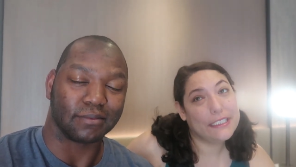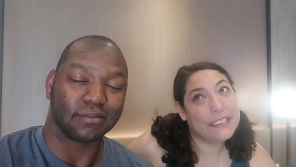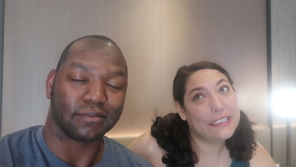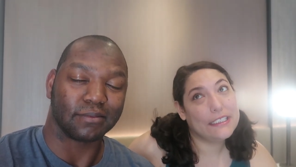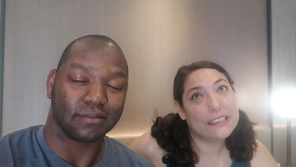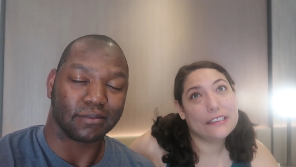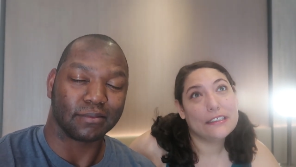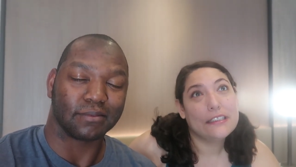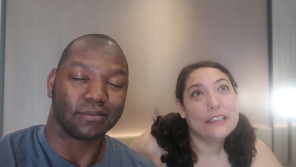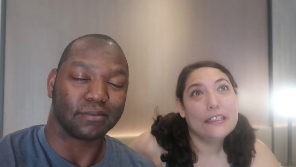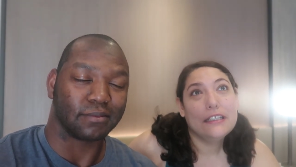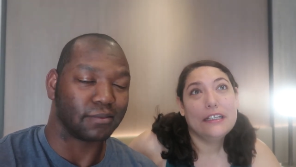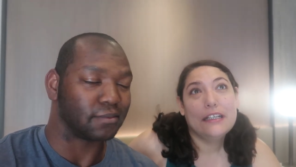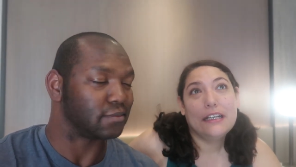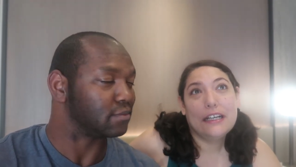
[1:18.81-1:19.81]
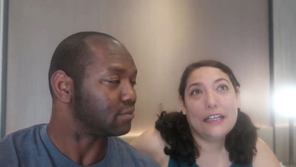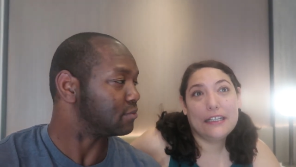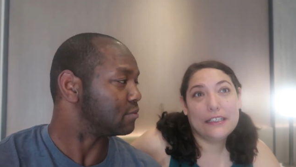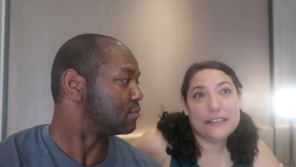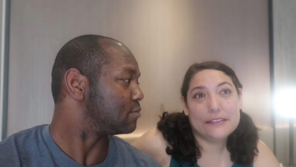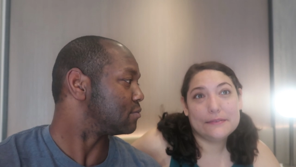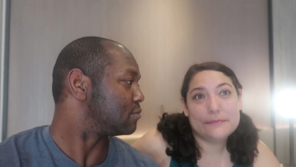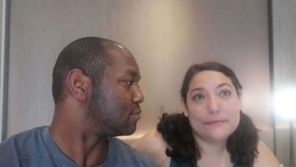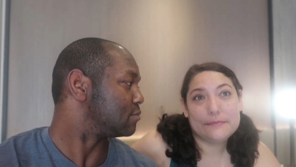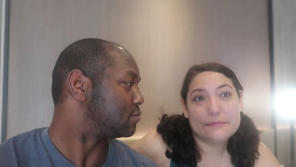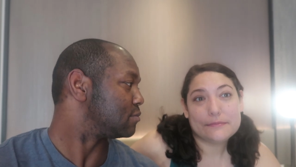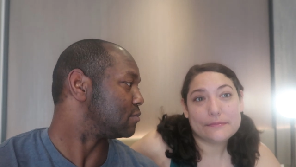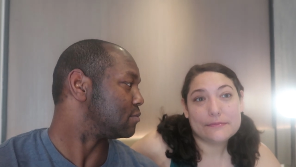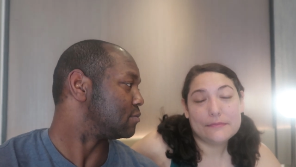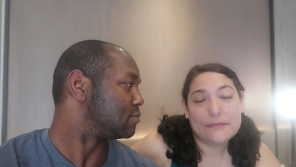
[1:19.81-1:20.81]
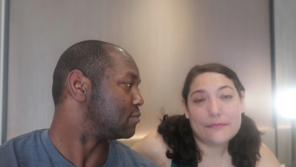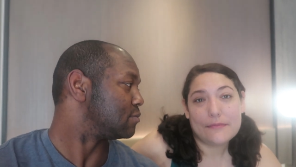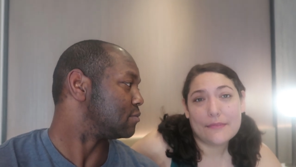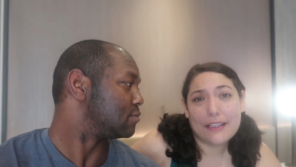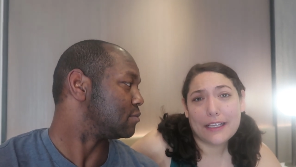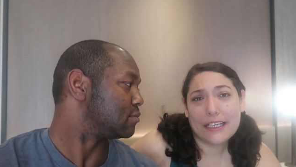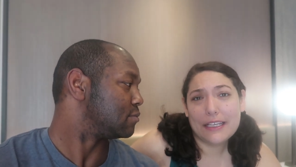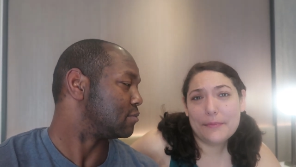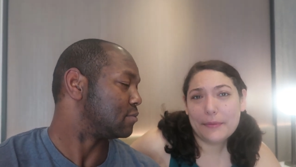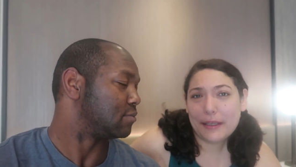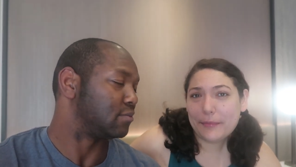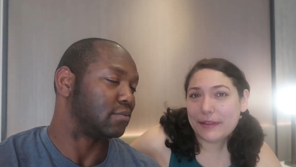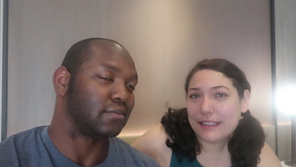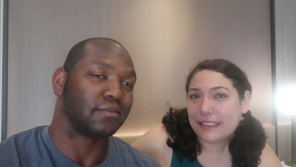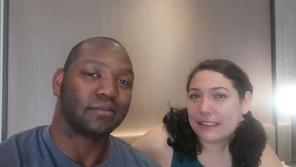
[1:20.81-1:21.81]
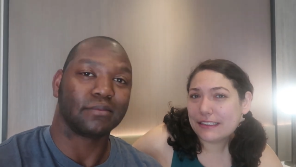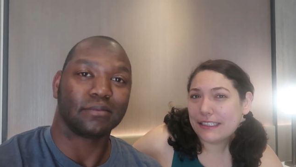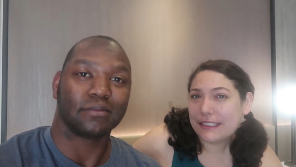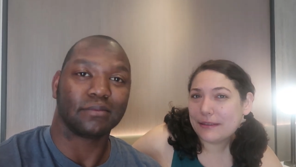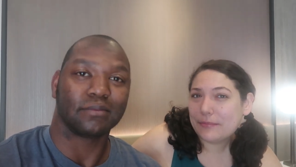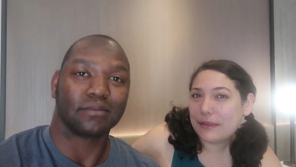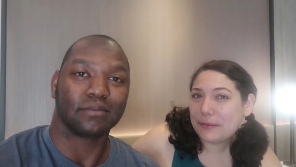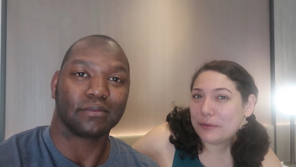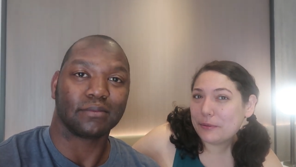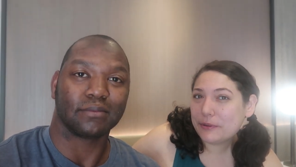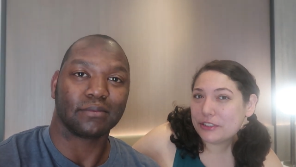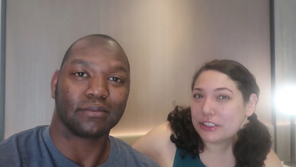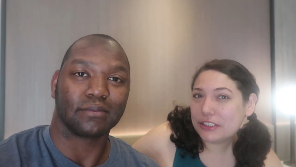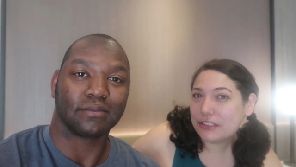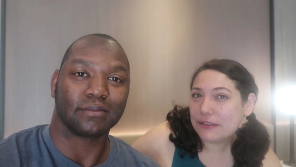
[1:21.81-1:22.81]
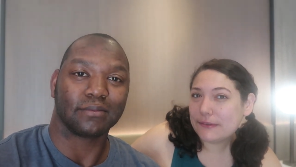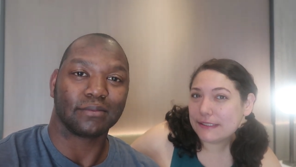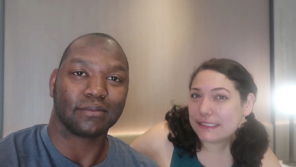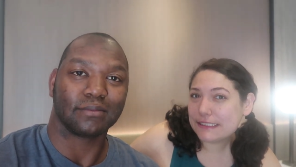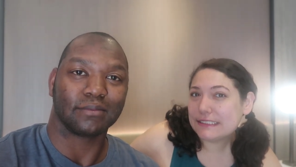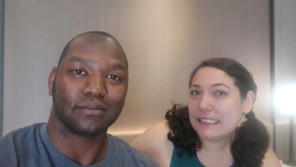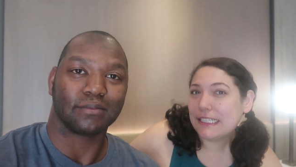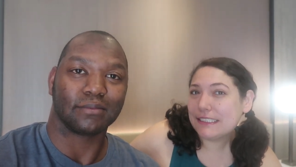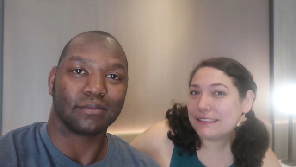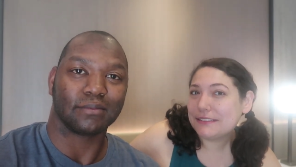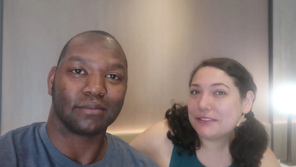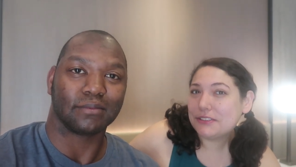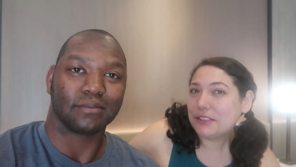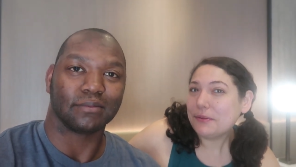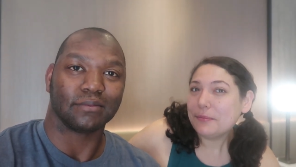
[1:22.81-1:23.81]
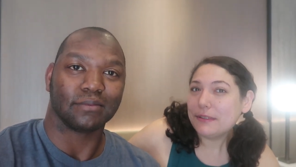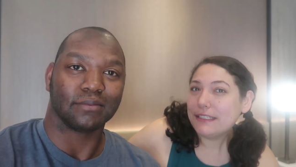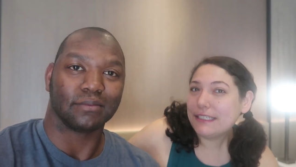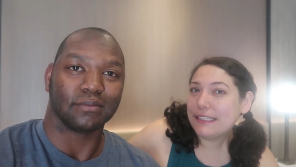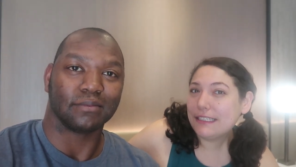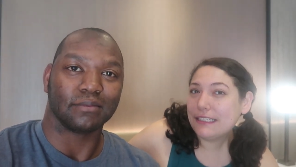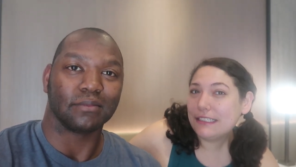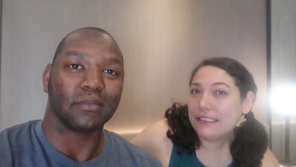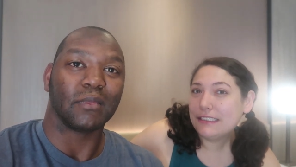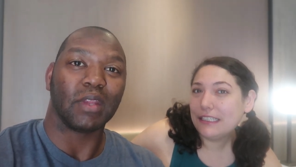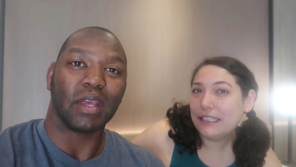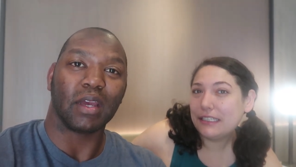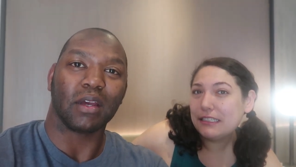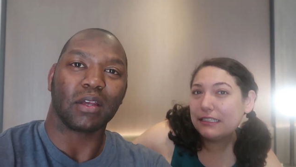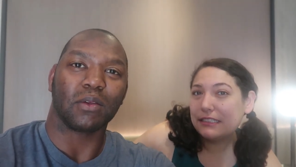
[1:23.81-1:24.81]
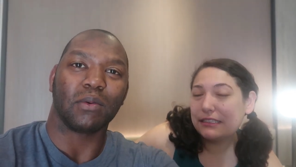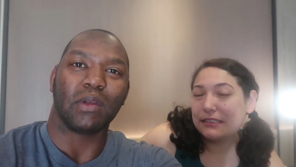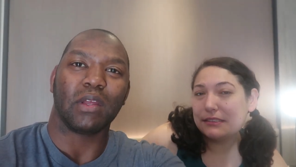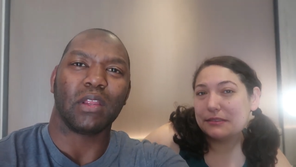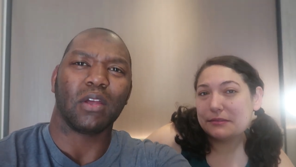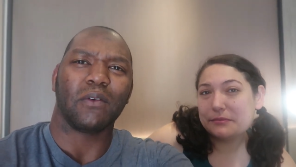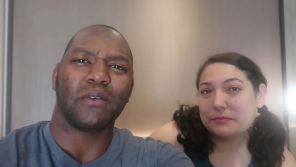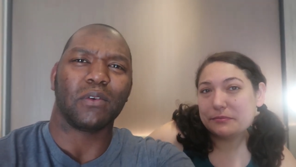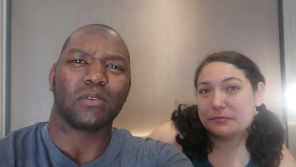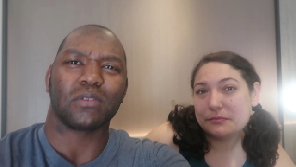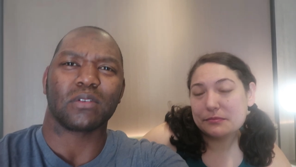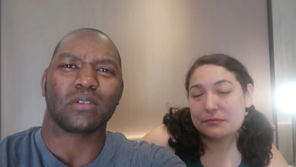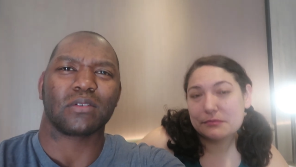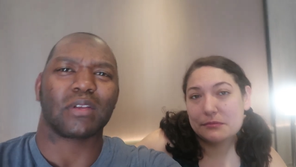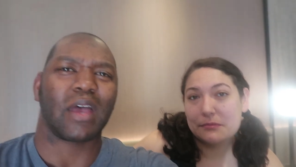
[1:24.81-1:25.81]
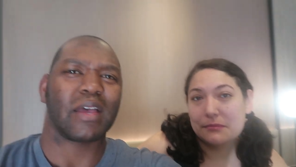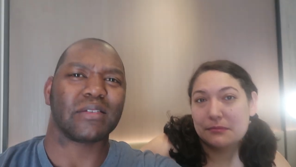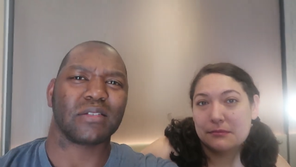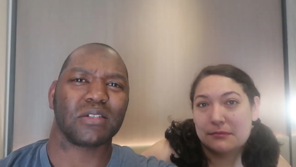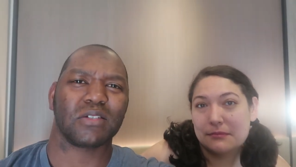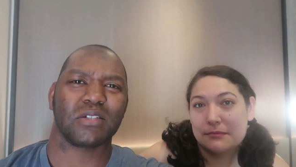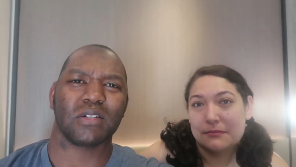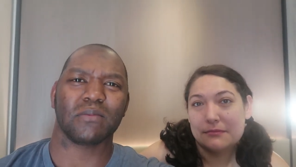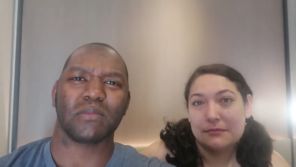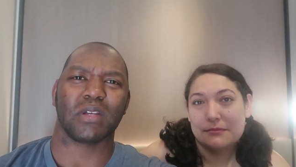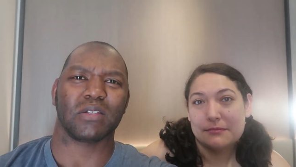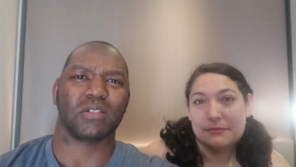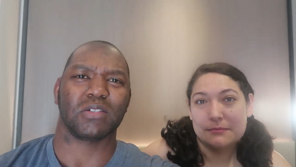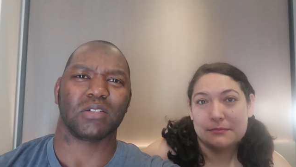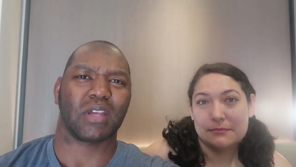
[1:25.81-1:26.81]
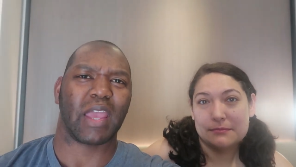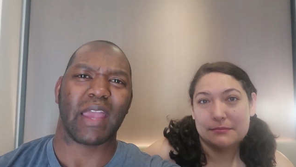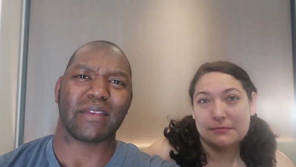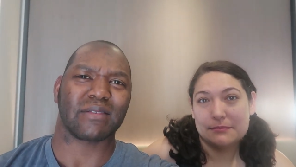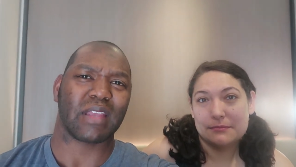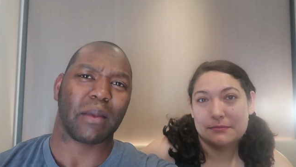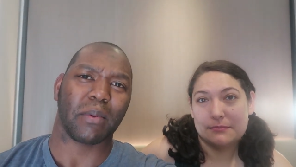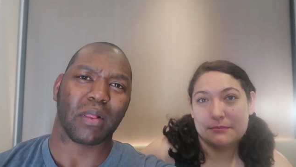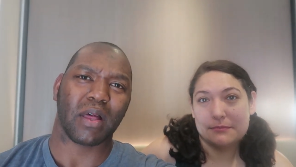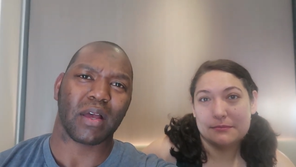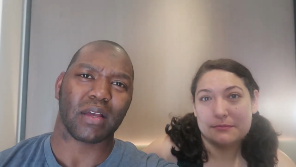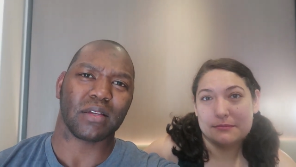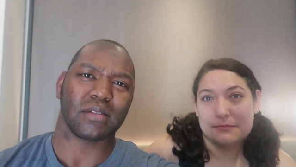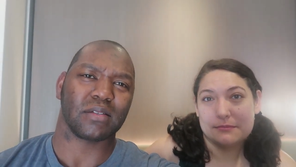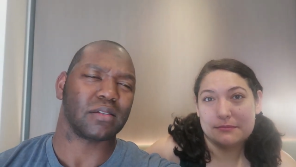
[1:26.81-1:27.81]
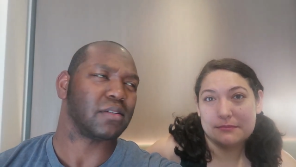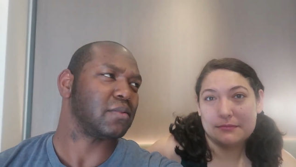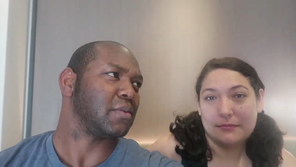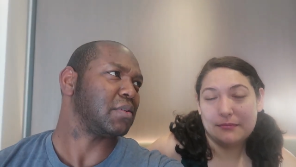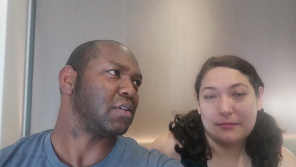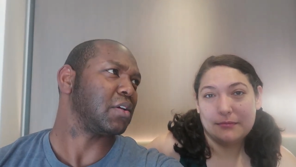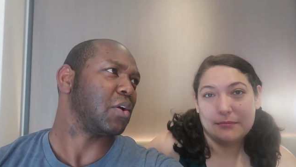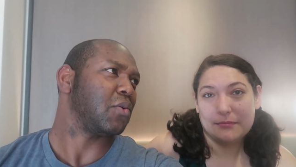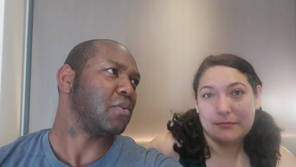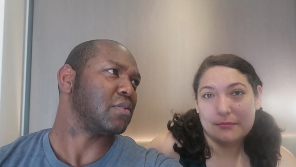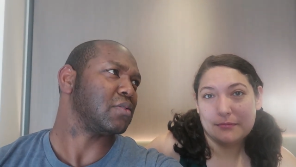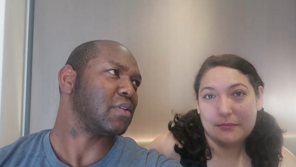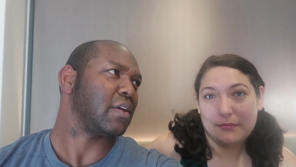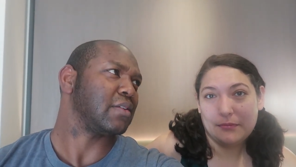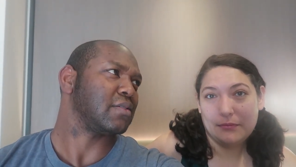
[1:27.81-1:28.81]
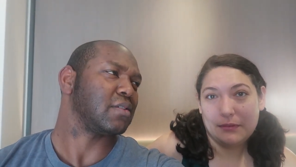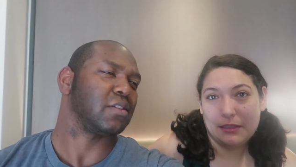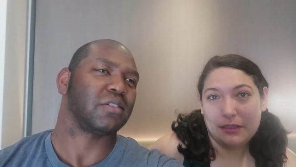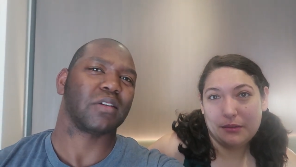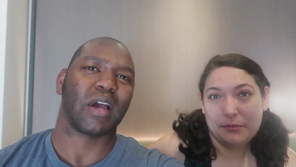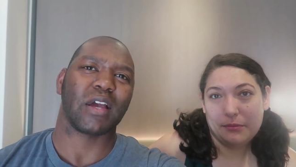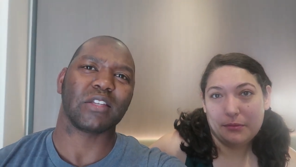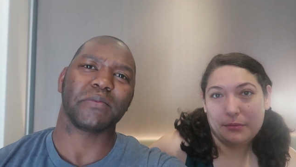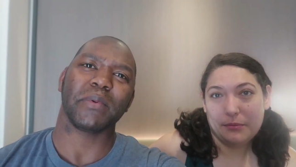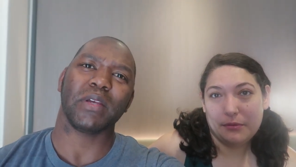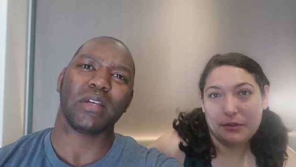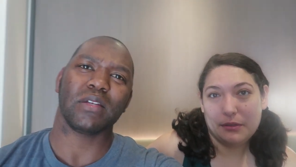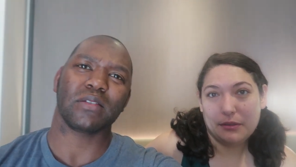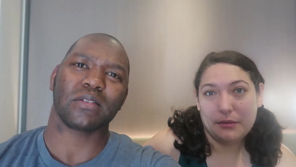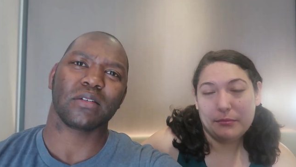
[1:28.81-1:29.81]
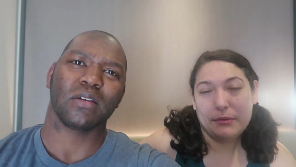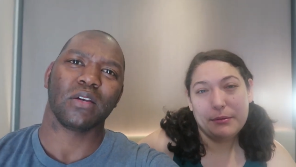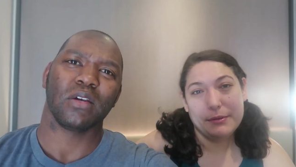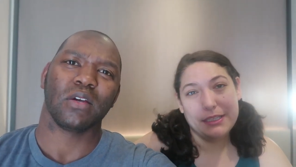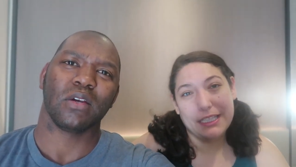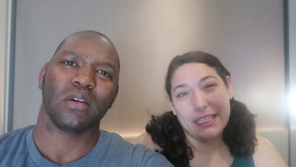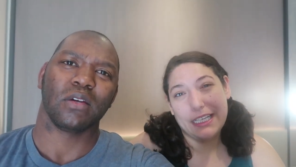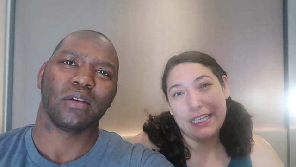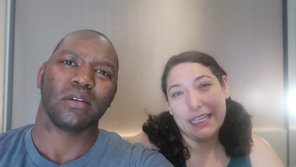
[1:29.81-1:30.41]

Speaker 1: mm-hmm. get it. Um, it made me think like maybe we shouldn't go on this class of ship again.
Speaker 2: Like, yeah, because we didn't know if those are the sides of the ship that just can't stabilize, especially going at such high speeds.
Speaker 1: Maybe the